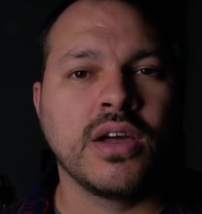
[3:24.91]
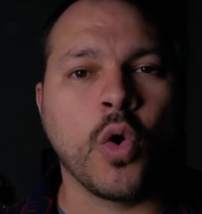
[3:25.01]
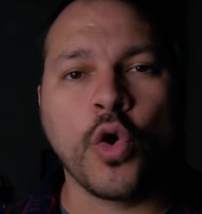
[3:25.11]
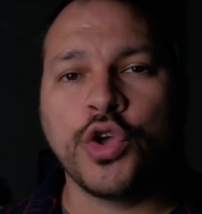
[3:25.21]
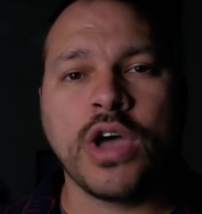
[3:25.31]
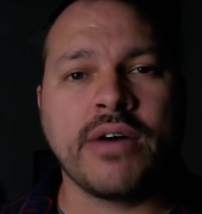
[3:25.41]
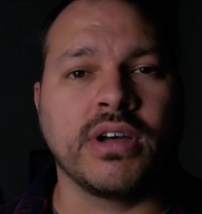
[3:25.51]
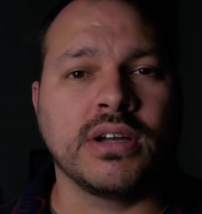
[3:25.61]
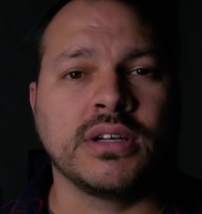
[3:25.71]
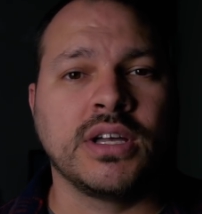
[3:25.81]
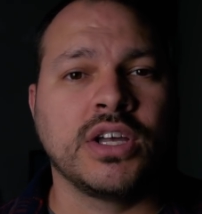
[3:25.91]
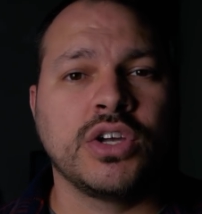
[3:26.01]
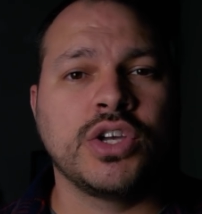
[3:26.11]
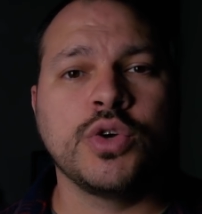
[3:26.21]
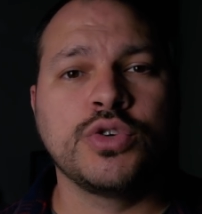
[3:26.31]
or you have a
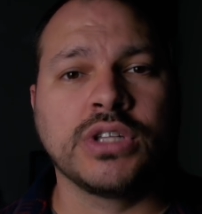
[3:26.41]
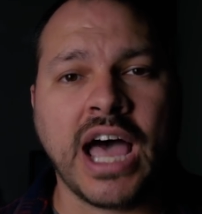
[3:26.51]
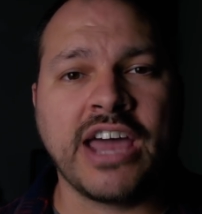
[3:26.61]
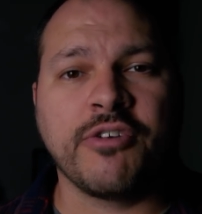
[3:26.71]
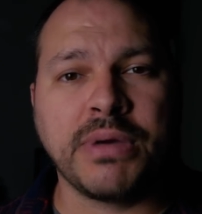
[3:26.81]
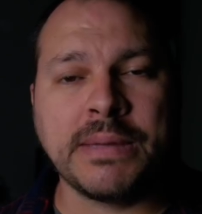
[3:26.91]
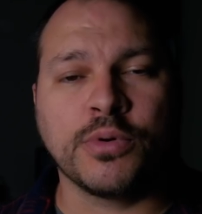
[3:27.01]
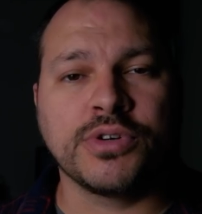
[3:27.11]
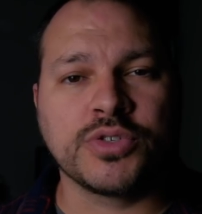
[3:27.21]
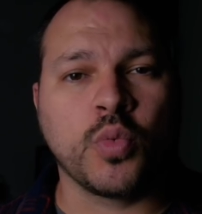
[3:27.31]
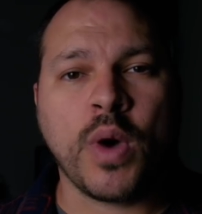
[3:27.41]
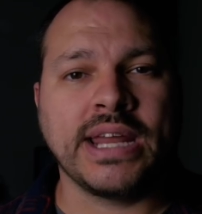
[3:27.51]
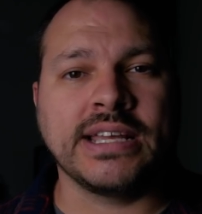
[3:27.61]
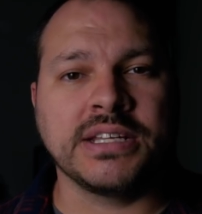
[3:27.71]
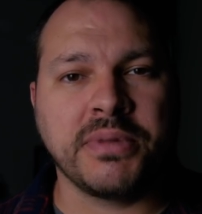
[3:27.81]
huge line of people just
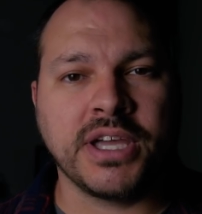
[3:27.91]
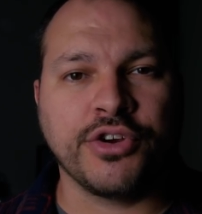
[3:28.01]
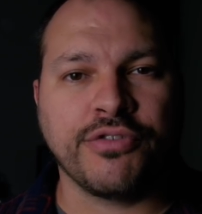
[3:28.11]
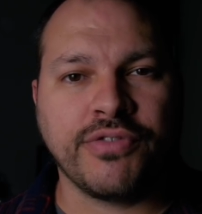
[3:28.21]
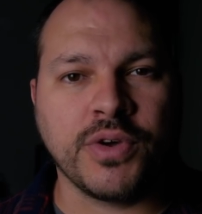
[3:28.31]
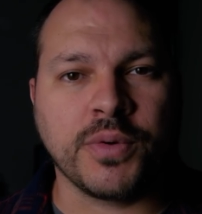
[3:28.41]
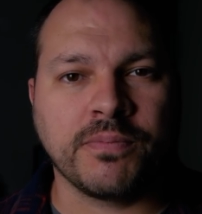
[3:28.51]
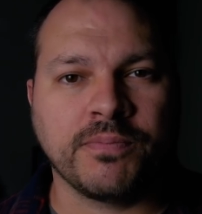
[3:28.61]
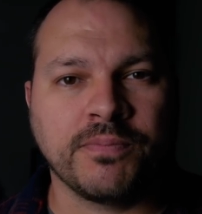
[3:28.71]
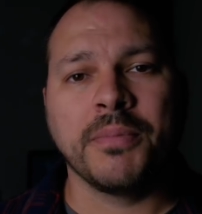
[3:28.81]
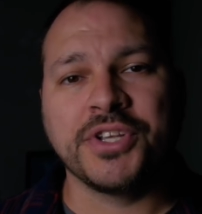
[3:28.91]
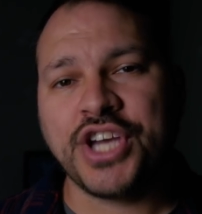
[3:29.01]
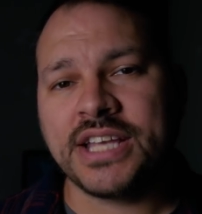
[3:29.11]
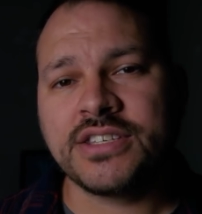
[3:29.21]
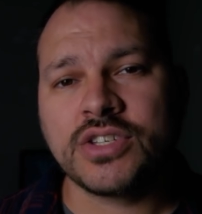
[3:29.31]
waiting to be in your film. But
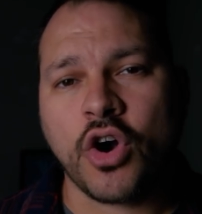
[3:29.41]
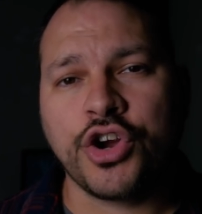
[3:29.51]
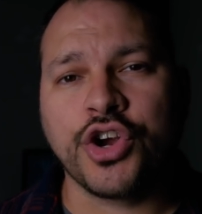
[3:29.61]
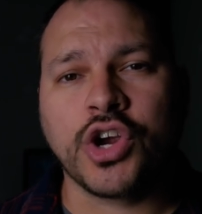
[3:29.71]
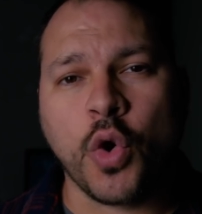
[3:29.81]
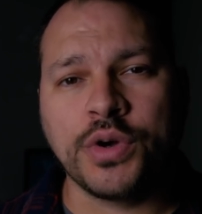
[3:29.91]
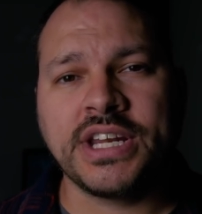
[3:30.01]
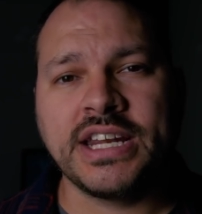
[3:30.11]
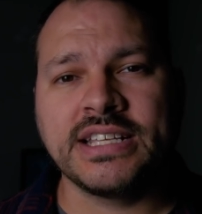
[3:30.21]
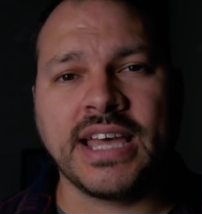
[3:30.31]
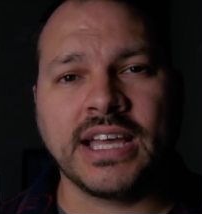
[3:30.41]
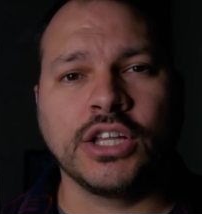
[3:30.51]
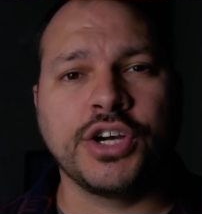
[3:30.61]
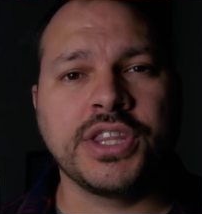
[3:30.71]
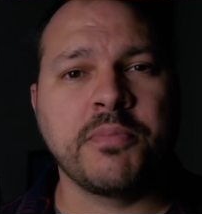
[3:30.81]
chances are you're going to need to take a
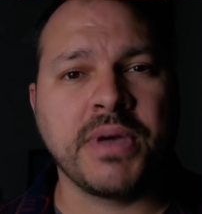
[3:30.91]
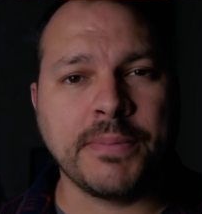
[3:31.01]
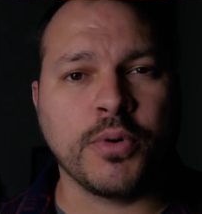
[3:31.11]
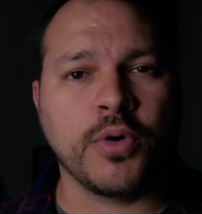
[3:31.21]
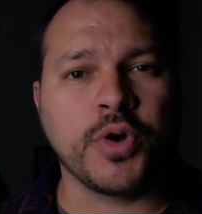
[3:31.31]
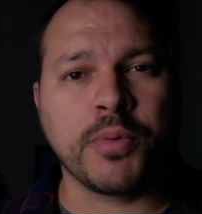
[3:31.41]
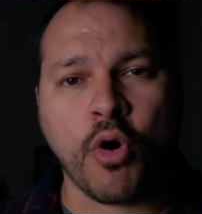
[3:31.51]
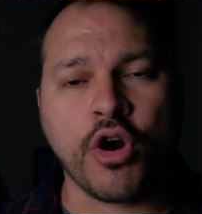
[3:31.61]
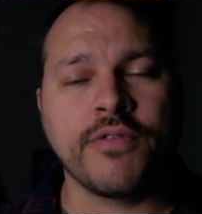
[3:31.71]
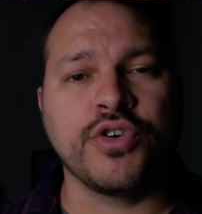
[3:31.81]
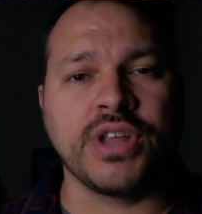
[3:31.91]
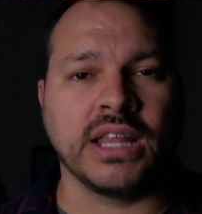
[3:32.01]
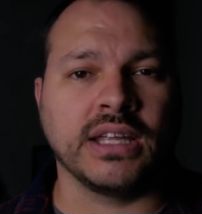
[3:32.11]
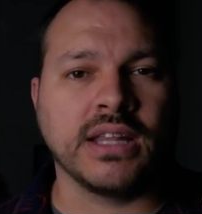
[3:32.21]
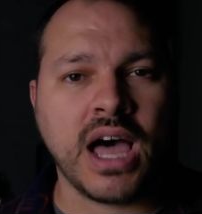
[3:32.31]
look at the people that are part of your
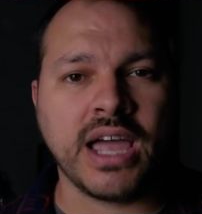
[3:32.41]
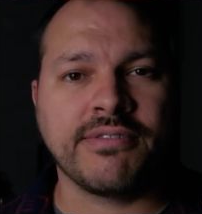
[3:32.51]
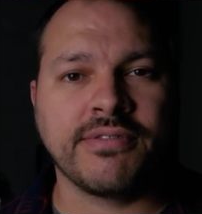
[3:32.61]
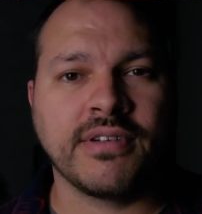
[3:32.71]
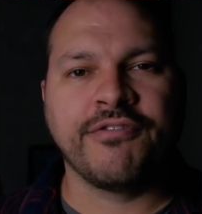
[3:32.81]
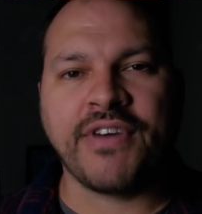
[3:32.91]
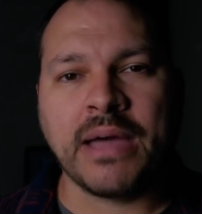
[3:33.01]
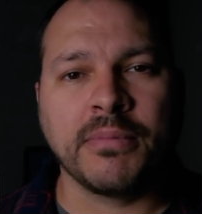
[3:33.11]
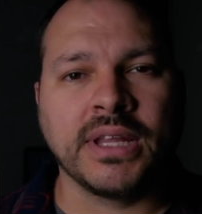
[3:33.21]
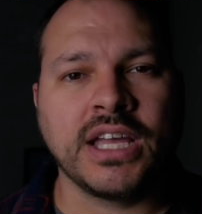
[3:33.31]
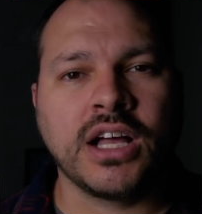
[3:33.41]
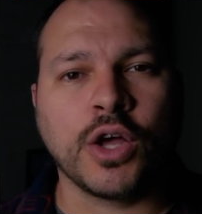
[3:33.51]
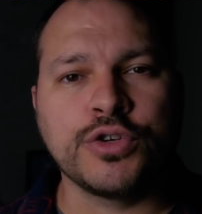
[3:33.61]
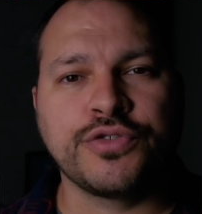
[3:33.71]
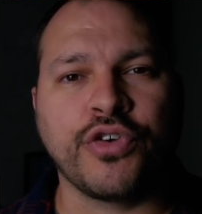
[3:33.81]
daily life family,
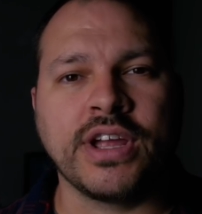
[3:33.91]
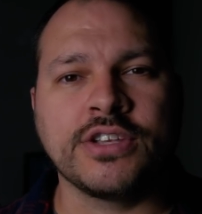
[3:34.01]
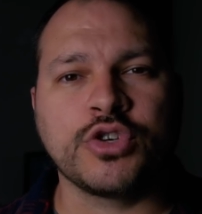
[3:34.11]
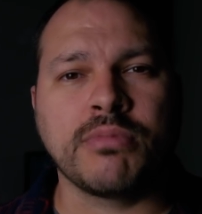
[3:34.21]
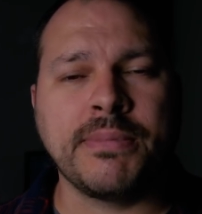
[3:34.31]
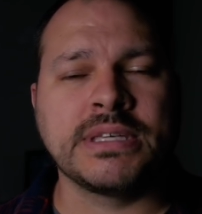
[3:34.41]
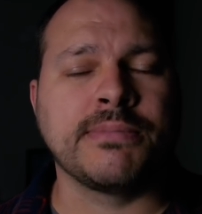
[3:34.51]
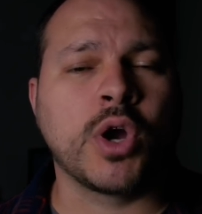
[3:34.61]
close friends, or maybe some